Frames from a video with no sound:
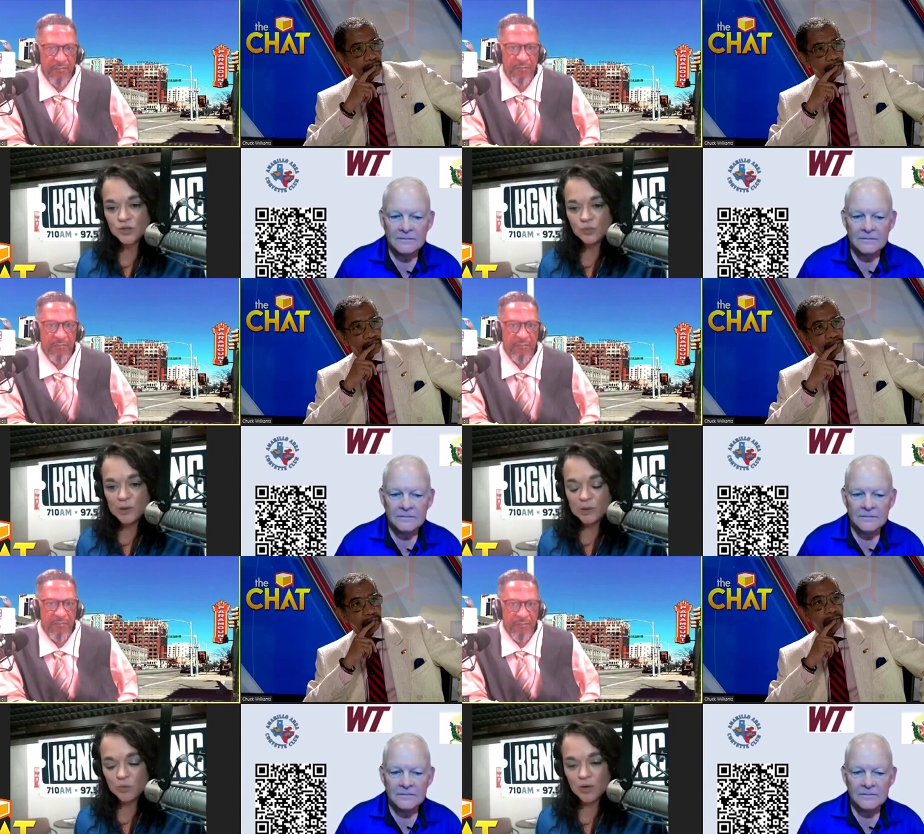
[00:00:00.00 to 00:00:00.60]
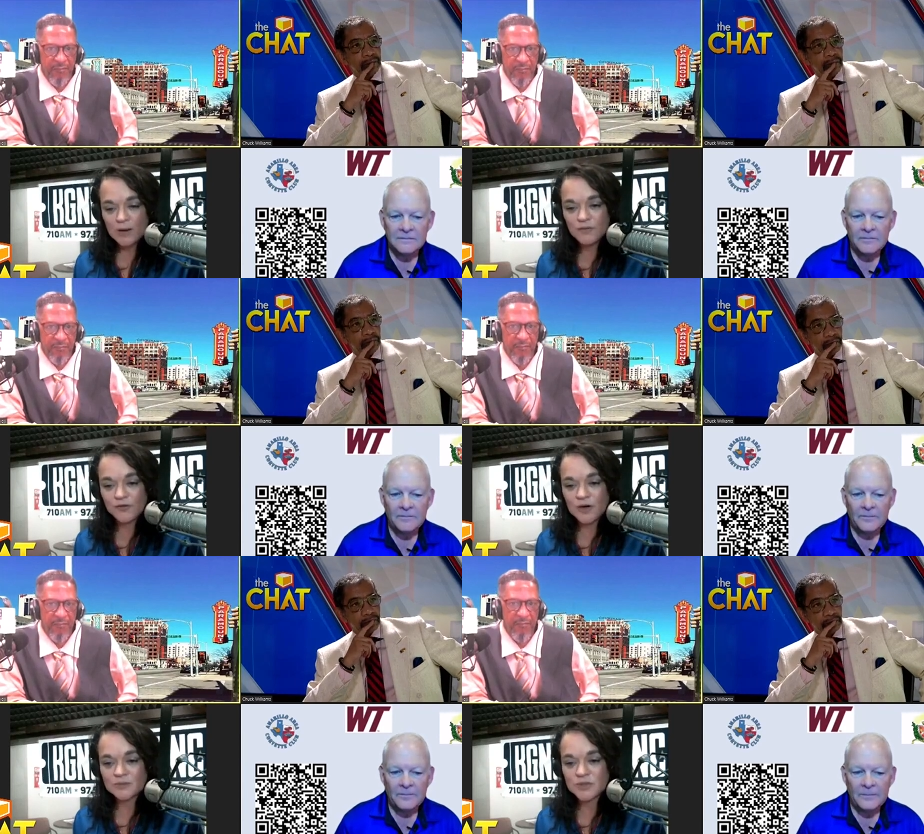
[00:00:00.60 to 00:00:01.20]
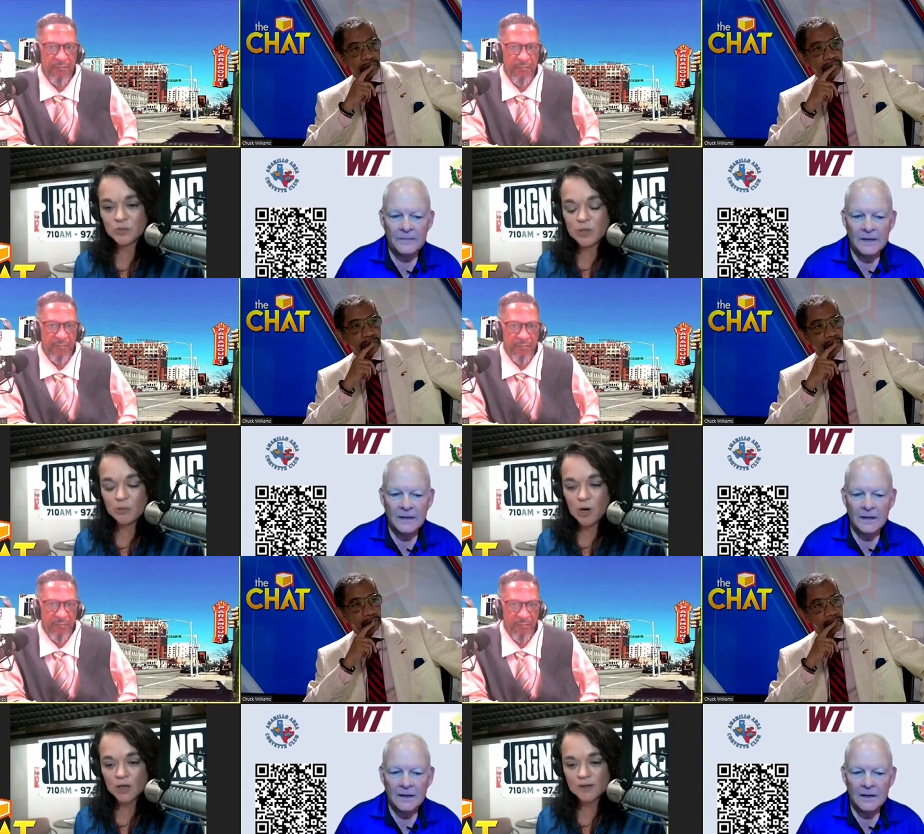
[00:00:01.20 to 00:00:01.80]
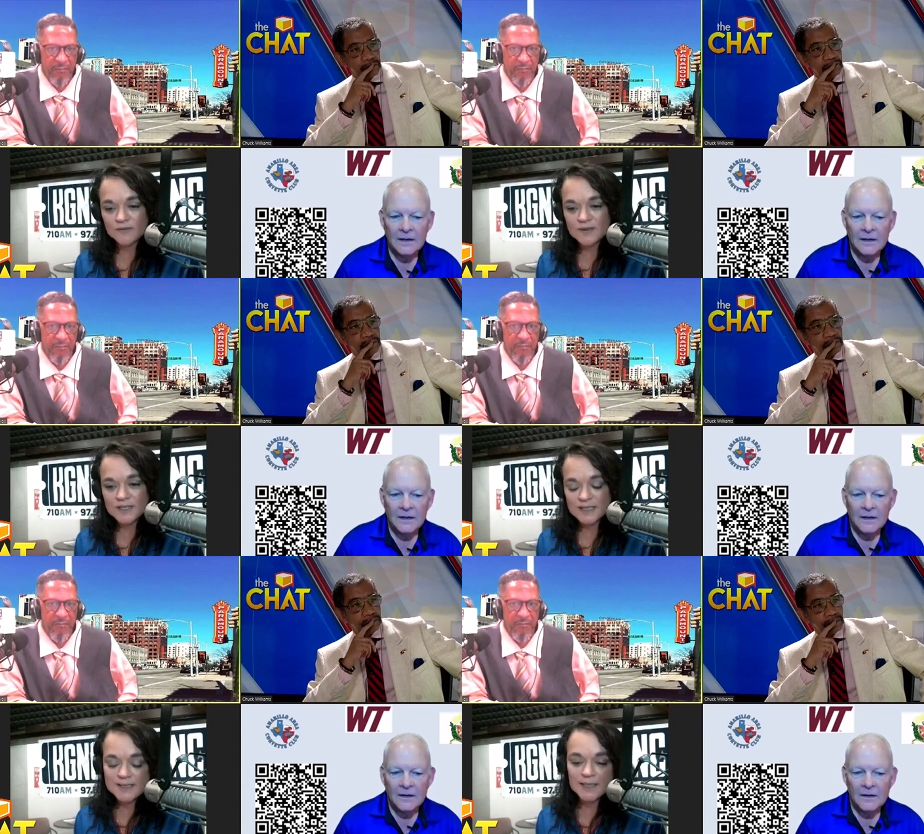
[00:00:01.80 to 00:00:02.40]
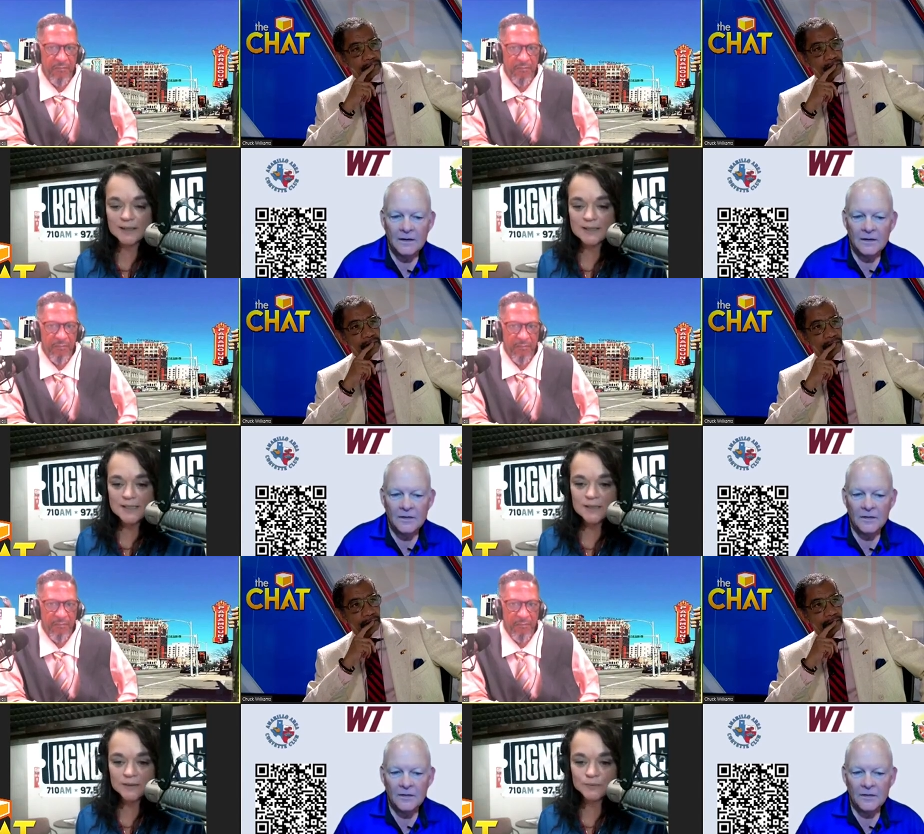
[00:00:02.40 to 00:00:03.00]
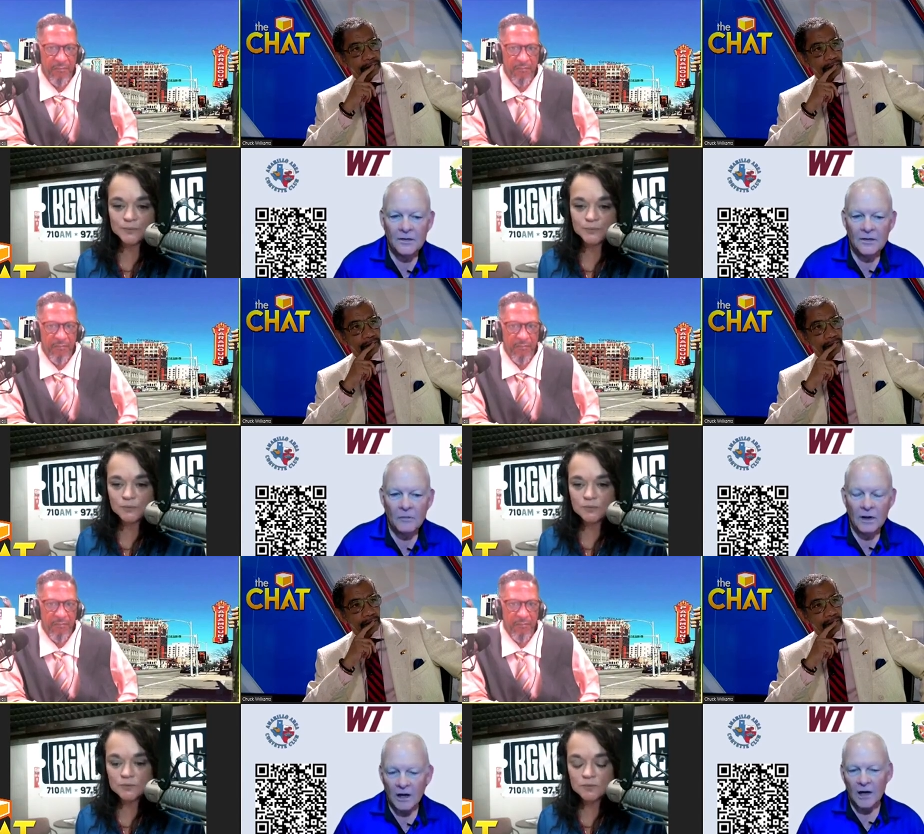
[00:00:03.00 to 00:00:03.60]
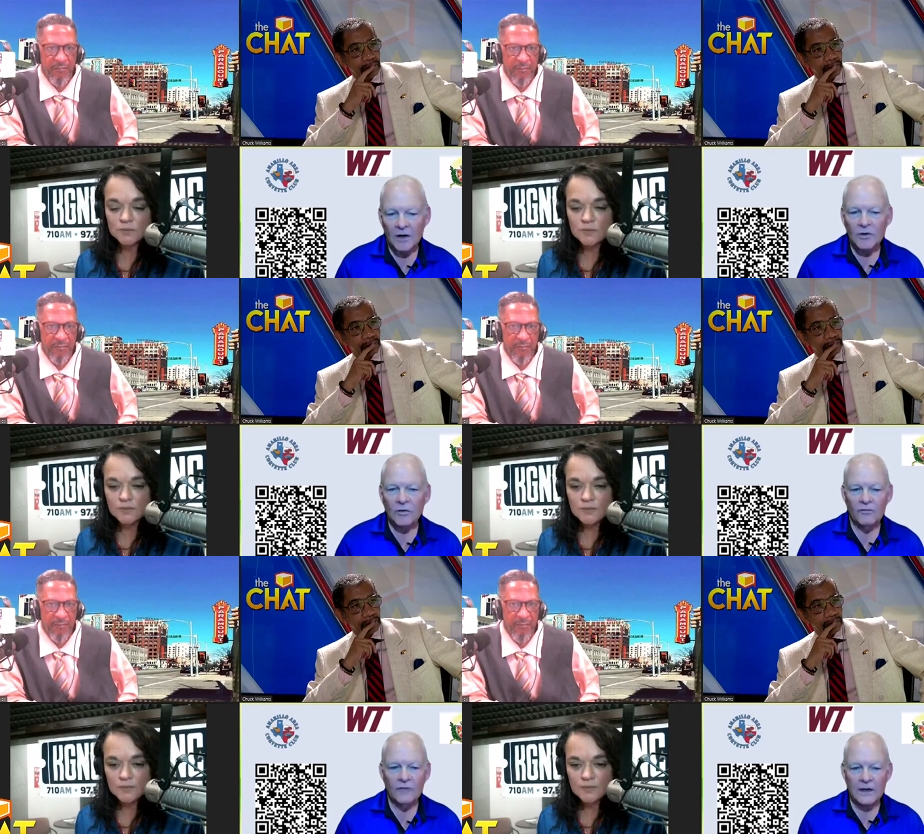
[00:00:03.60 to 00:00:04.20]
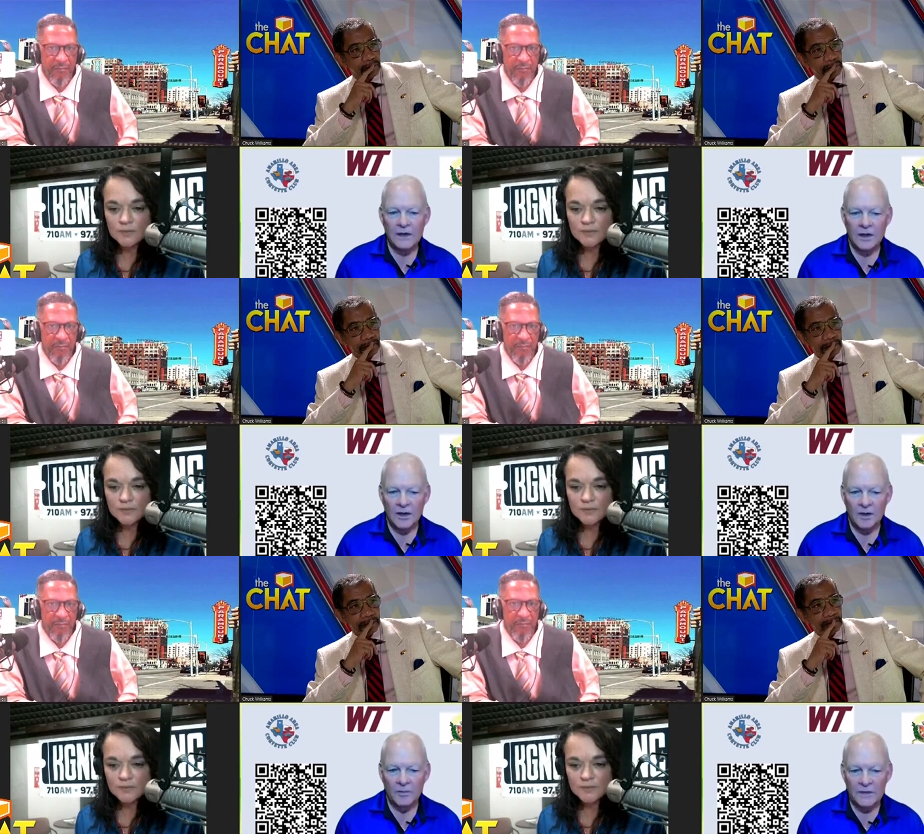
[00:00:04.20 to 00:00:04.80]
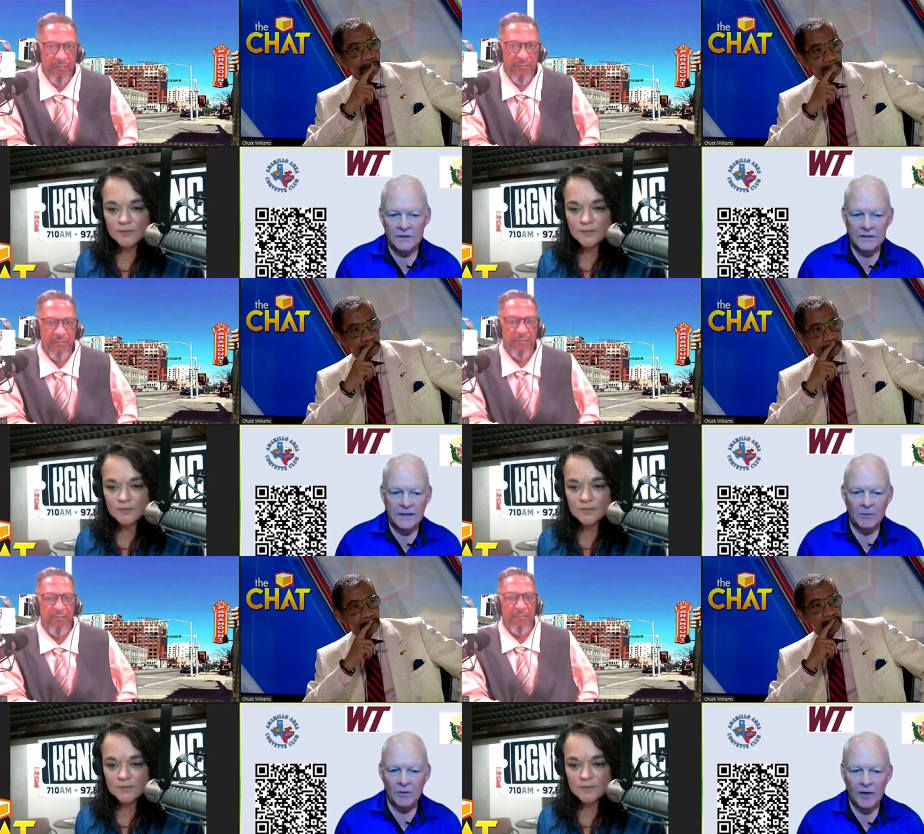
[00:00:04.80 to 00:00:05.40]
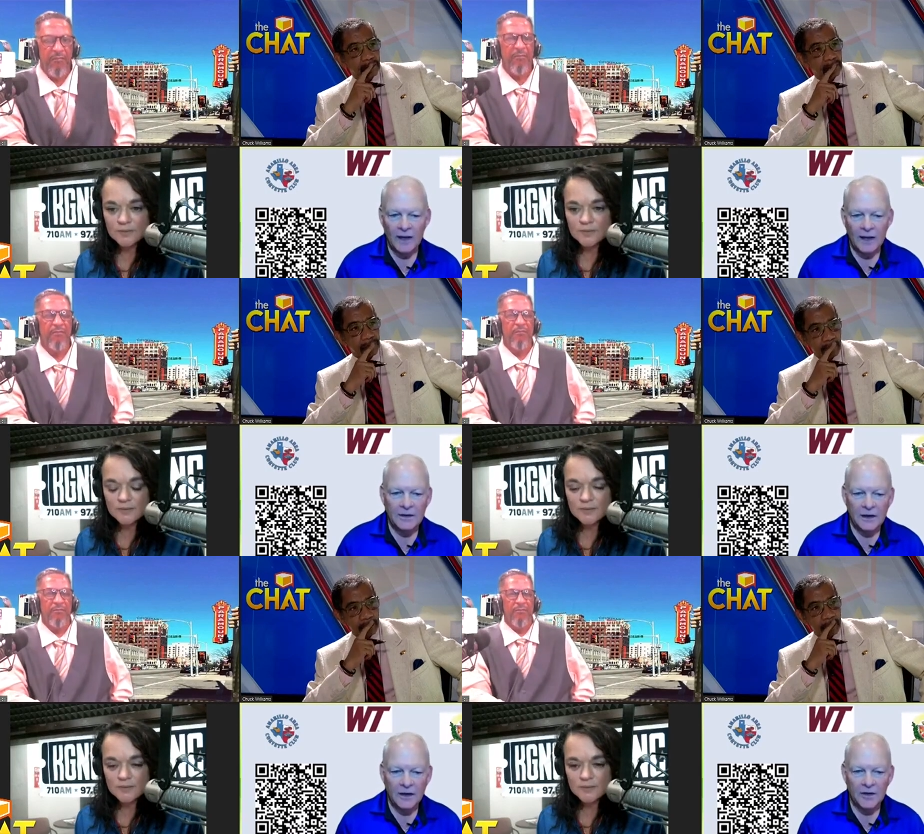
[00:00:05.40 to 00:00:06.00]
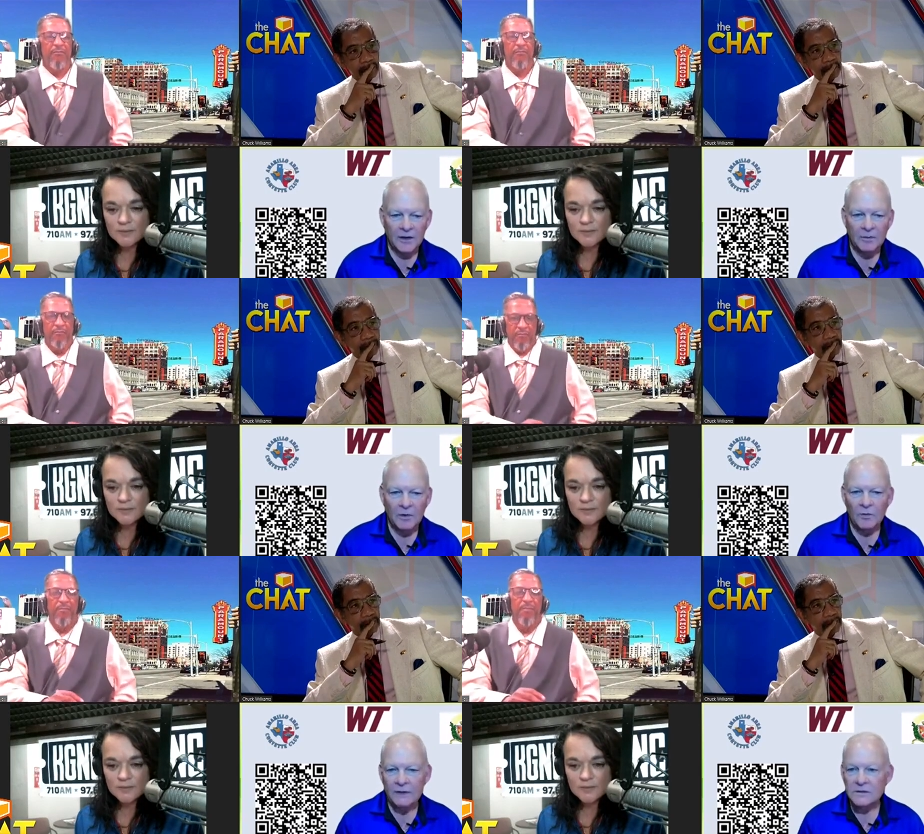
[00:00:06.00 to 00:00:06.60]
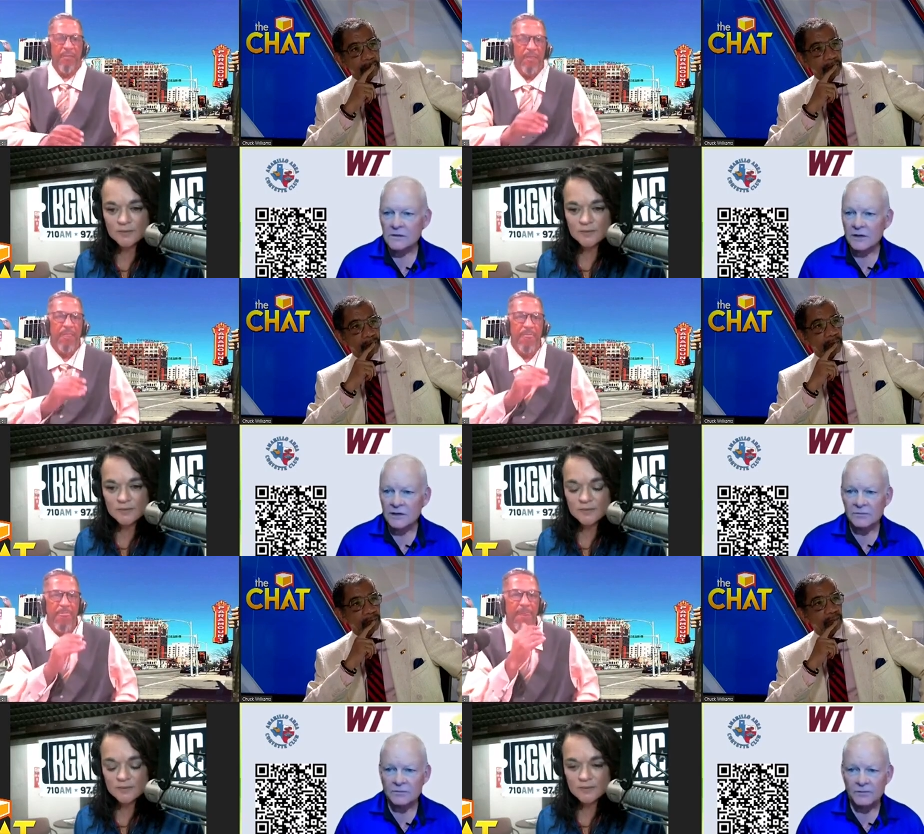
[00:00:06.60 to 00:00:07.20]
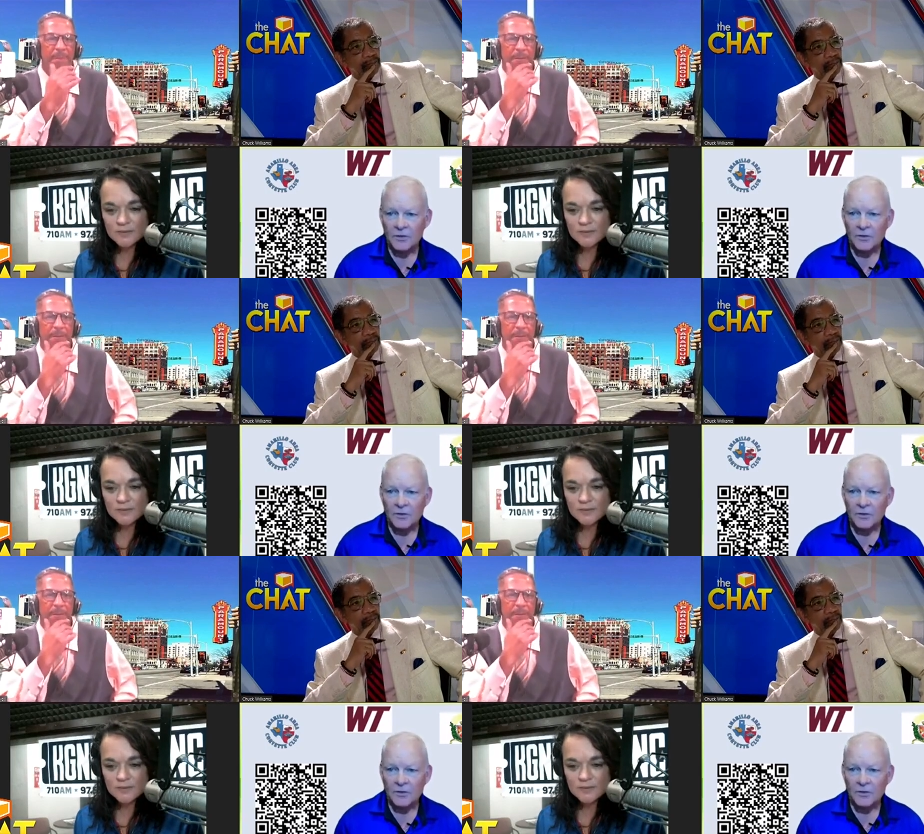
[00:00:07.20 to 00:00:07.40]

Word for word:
Speaker 1: do people come from to be a part of things like this?
Speaker 2: Well, our Corvette Club is the Amarillo Canyon area, but we stretch